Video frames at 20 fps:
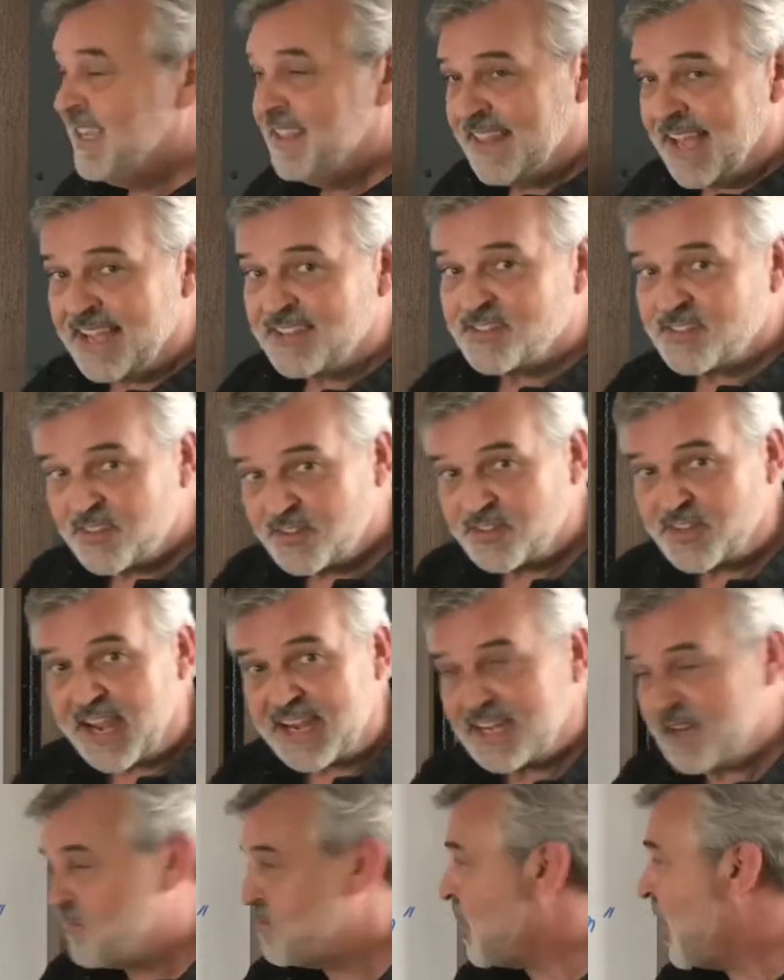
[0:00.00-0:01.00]
That's the
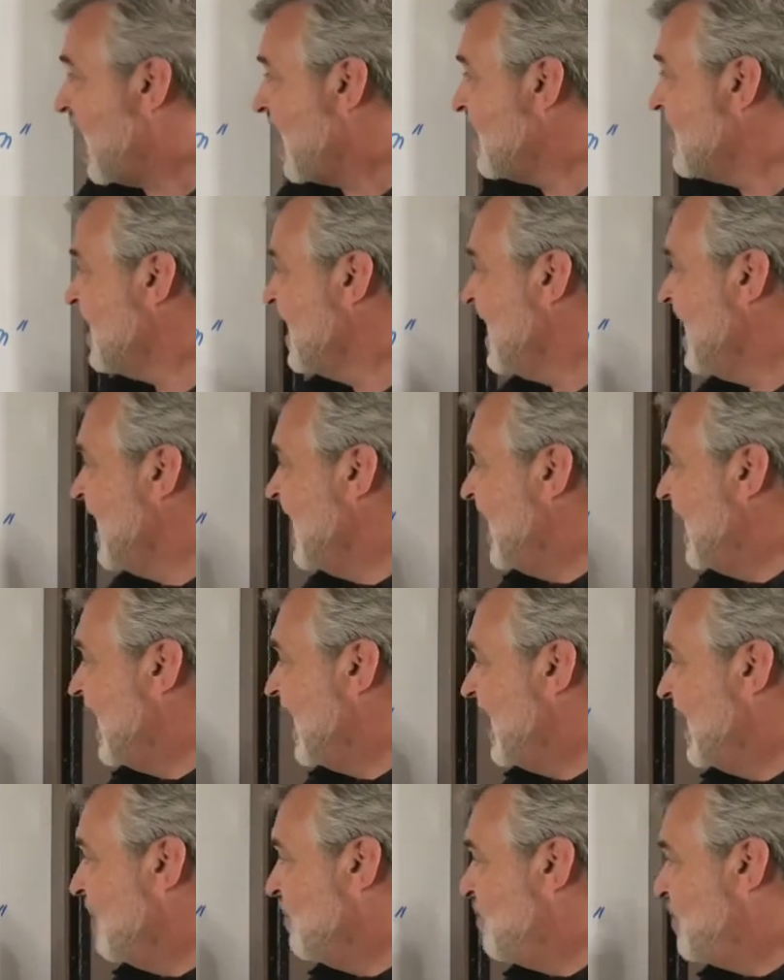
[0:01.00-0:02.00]
second part.
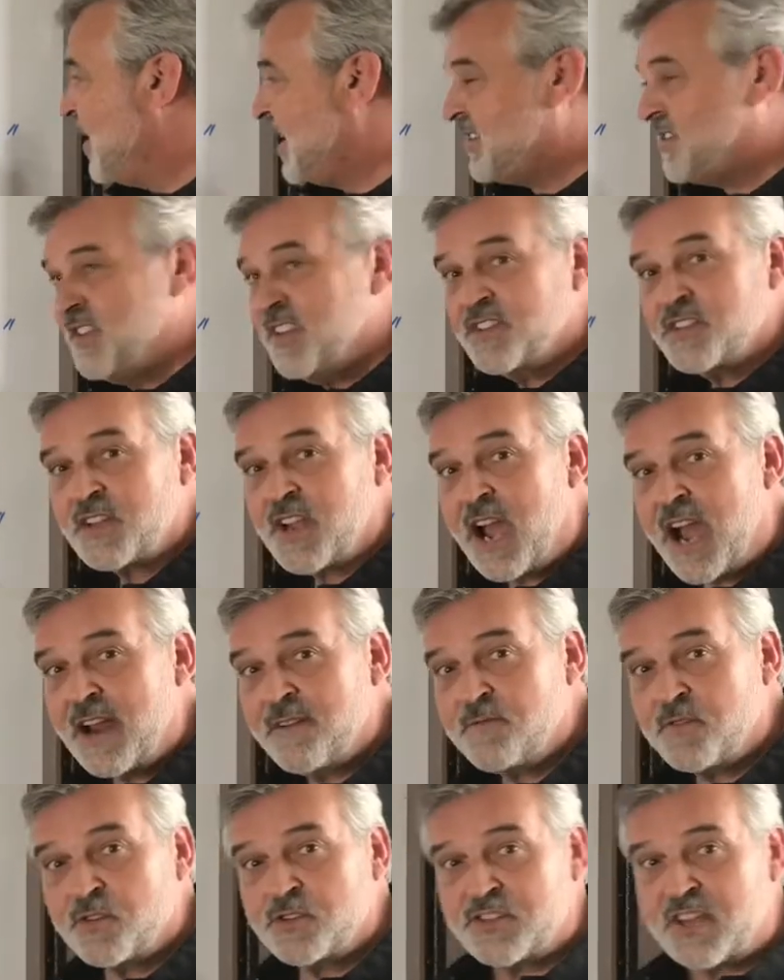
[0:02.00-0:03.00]
In a business
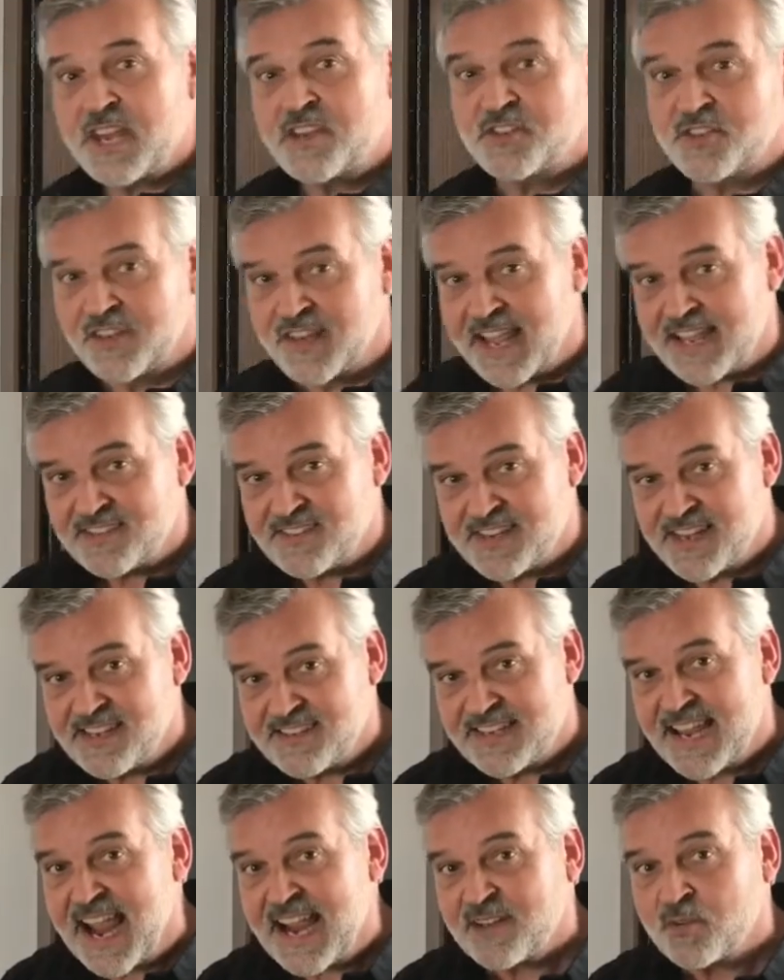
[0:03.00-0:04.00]
conversation, that's the
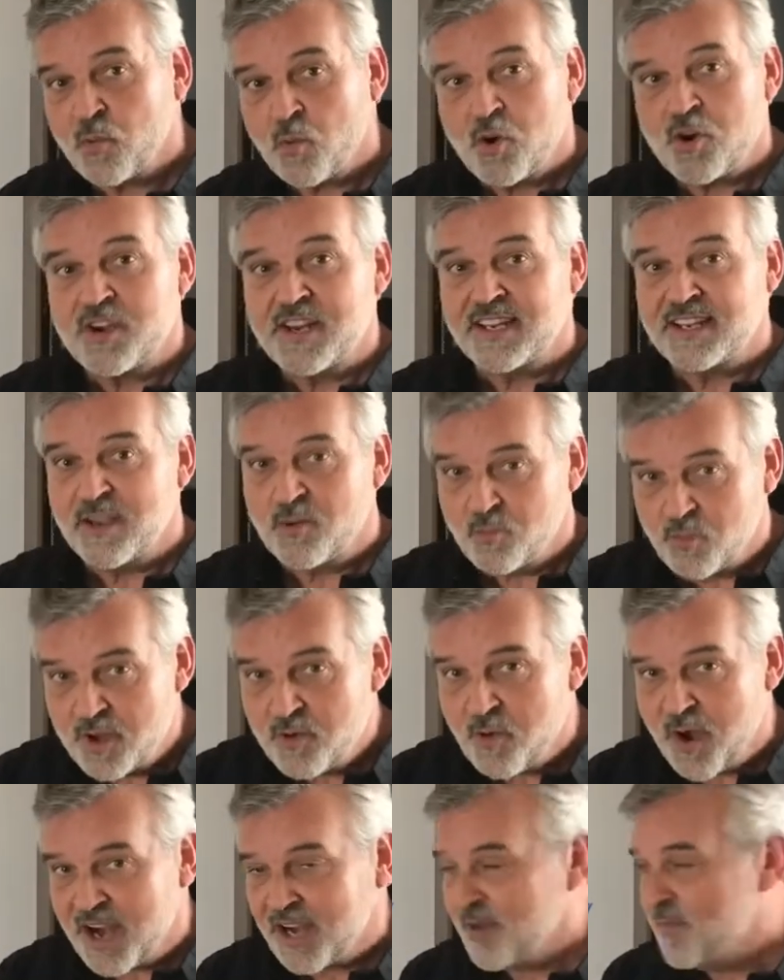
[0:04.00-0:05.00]
exact wording that we
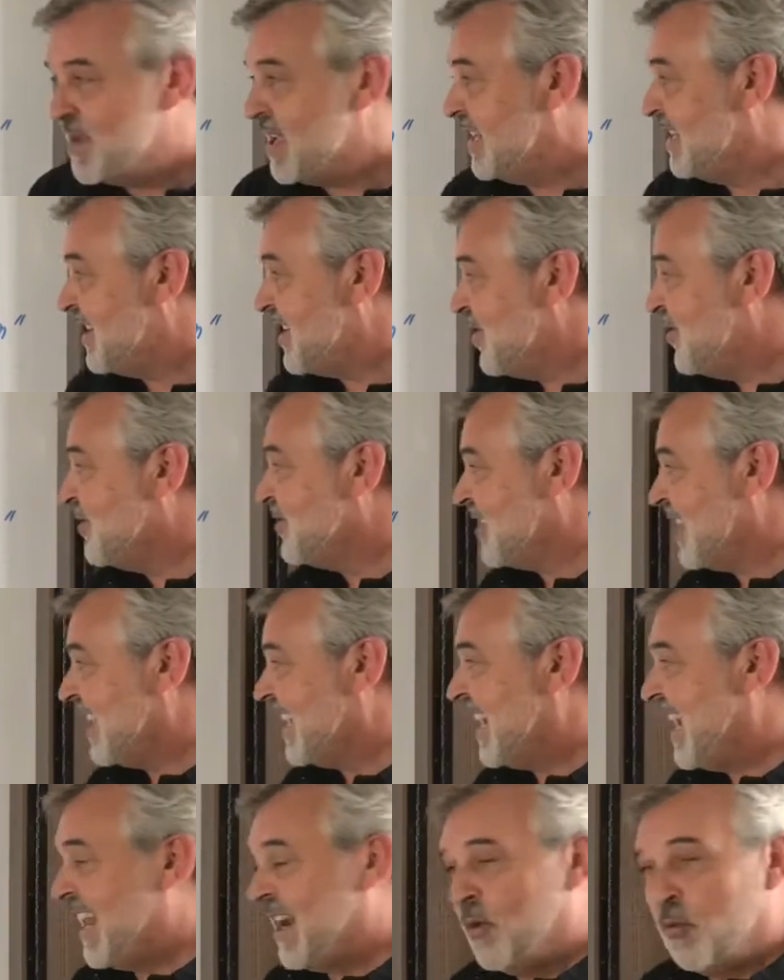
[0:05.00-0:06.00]
recommend
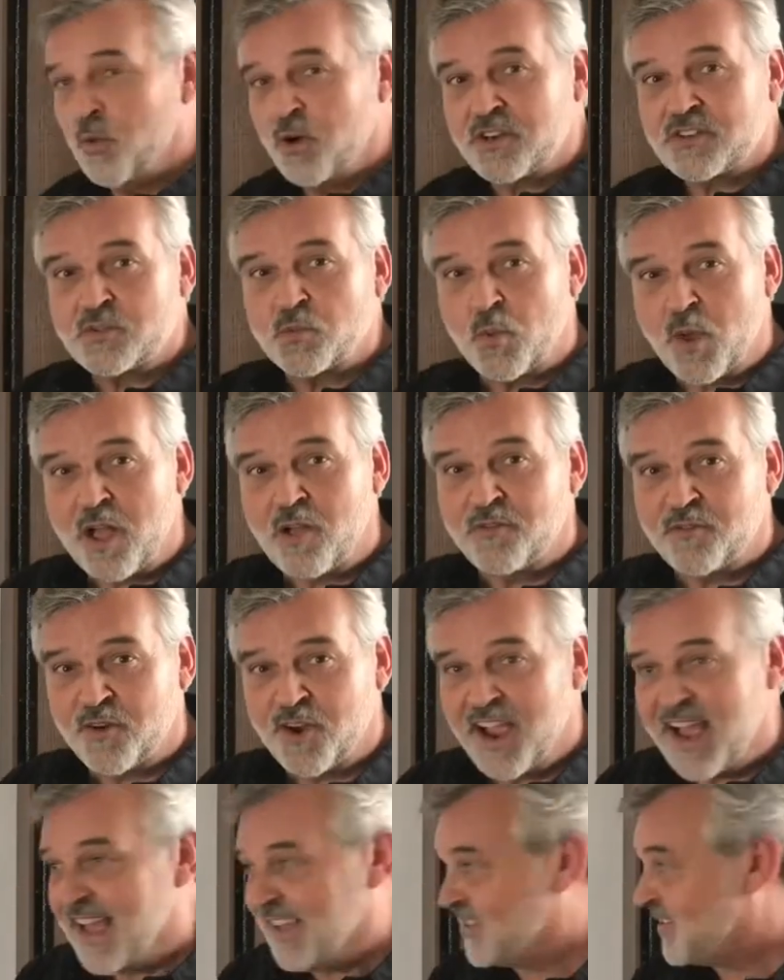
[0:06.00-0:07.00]
using, and it works well for
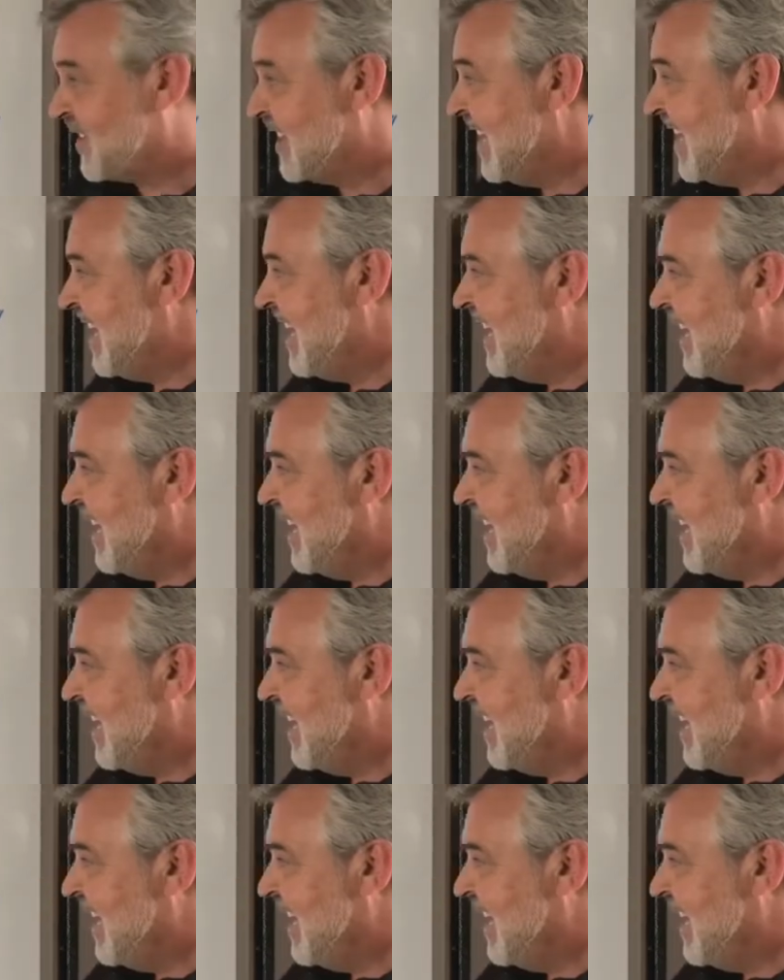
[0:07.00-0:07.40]
us.